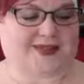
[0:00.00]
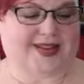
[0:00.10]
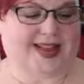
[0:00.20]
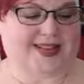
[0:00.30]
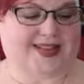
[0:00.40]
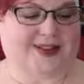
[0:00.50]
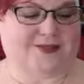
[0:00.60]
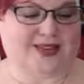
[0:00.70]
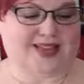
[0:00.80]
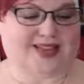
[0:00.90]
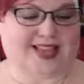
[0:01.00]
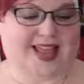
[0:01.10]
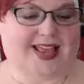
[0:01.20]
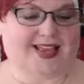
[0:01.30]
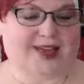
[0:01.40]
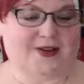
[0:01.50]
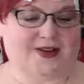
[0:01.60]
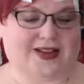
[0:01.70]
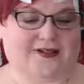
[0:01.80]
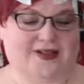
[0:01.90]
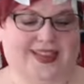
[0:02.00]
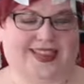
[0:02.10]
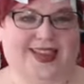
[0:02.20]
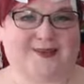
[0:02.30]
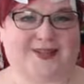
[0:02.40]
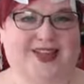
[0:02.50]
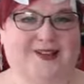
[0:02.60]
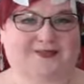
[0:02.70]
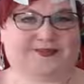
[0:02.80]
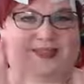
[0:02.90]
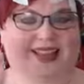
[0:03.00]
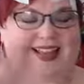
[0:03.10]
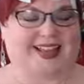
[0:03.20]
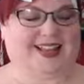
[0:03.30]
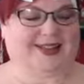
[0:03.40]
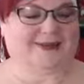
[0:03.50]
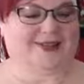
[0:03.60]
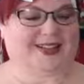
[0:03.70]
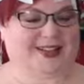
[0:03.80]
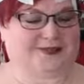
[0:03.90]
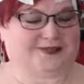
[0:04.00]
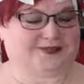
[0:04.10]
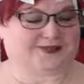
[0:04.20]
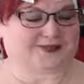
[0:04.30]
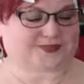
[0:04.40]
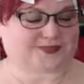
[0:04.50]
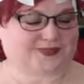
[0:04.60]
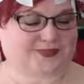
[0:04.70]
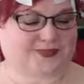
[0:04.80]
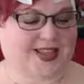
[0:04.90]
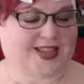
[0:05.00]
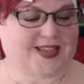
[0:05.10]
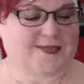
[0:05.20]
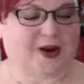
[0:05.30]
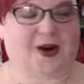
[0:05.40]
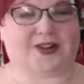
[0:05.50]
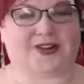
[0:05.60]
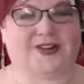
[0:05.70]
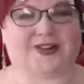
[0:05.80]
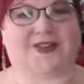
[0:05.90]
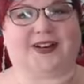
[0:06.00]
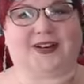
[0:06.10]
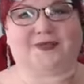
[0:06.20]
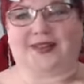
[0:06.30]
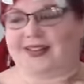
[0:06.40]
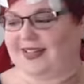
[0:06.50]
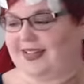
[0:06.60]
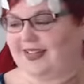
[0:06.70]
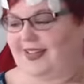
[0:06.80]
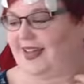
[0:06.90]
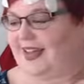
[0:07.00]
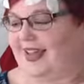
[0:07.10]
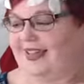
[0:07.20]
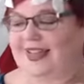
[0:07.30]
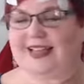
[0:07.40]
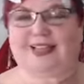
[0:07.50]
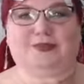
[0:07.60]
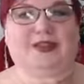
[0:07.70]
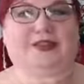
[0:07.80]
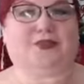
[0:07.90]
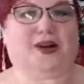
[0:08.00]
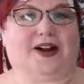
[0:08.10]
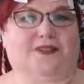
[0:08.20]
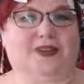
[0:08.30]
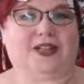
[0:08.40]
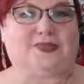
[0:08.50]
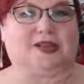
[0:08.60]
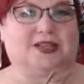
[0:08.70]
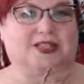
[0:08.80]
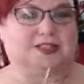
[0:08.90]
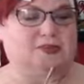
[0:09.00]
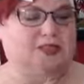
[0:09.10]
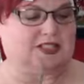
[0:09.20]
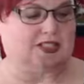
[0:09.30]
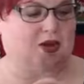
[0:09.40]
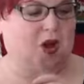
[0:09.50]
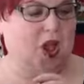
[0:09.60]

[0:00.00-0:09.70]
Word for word: We got someone to say hello and give me a thumbs up. Hello, Marissa. And some hearts. They're starting to come in. It takes them a little while. Facebook is a little bit slow.